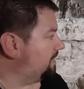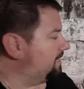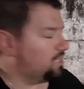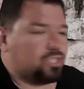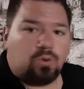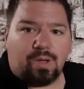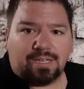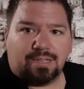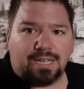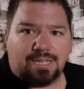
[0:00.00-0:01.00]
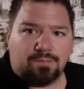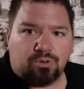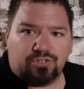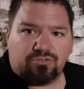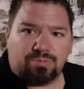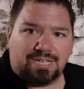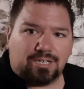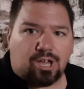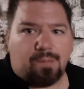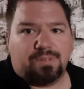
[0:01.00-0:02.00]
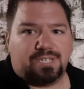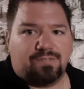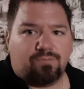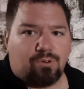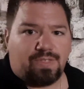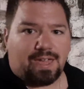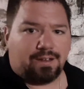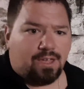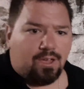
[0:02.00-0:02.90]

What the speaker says: This is going to let in the moisture. We need to compensate for that.